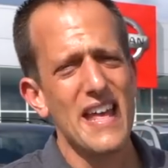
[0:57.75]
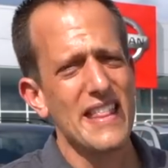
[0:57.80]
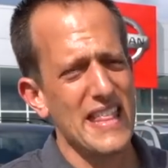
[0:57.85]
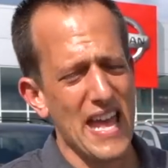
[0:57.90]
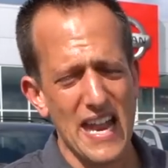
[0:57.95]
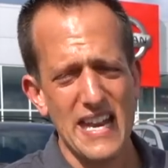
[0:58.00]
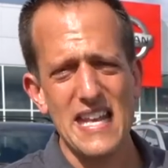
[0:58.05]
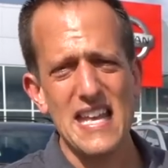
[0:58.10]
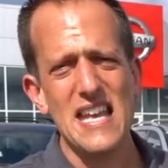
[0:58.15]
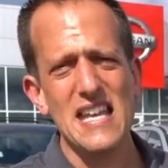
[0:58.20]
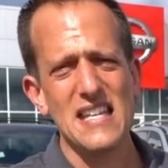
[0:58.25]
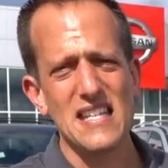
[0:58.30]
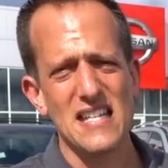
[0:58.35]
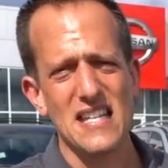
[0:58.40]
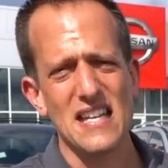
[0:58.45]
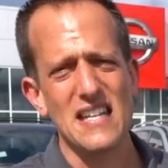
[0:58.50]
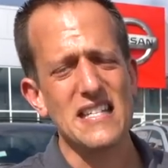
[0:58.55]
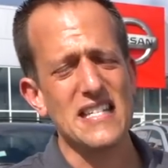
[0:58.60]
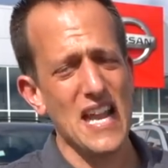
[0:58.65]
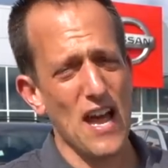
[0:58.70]
that
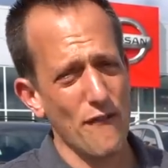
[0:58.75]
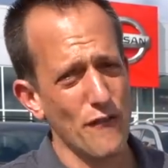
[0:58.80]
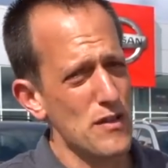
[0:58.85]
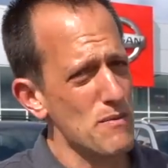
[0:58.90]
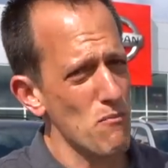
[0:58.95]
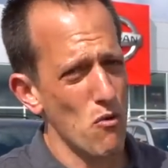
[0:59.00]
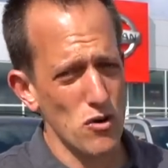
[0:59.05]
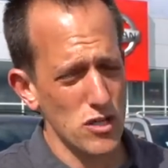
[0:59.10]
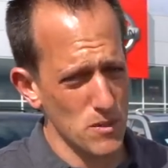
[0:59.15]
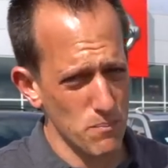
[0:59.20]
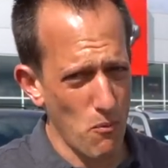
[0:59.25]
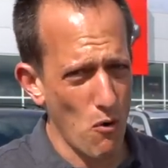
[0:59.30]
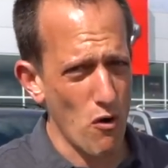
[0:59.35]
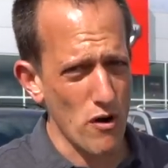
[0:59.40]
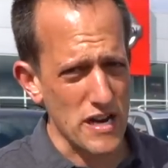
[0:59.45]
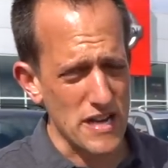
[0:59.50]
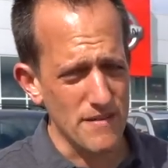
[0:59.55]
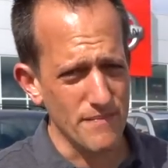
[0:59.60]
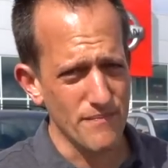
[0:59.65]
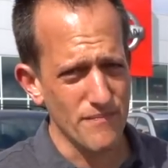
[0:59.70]
is definitely more
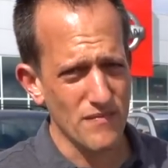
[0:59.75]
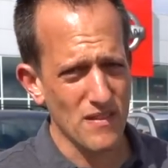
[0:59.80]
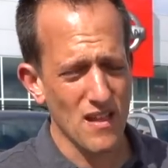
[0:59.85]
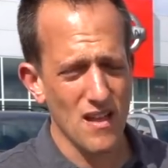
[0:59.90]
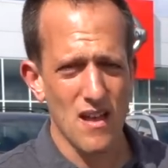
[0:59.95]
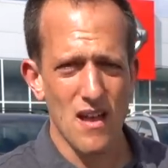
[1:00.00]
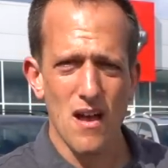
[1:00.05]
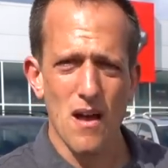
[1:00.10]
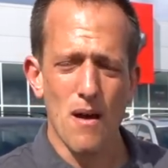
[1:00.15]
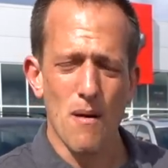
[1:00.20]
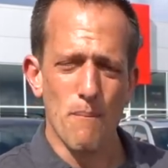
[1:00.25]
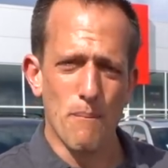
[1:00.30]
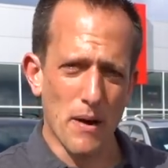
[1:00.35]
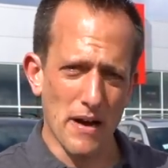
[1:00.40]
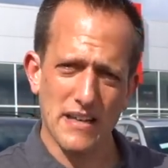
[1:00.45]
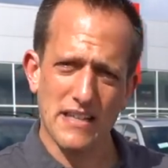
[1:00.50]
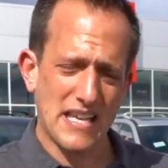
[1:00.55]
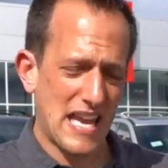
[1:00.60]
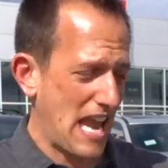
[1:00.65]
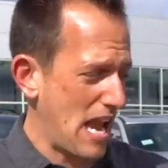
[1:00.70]
sporty,
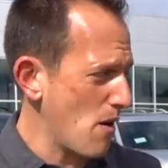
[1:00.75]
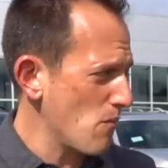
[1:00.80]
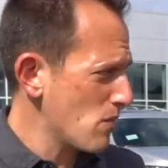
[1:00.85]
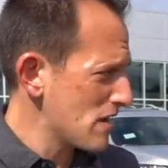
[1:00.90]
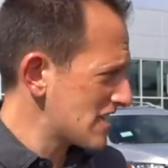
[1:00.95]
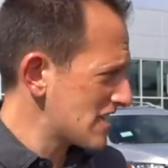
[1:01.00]
but can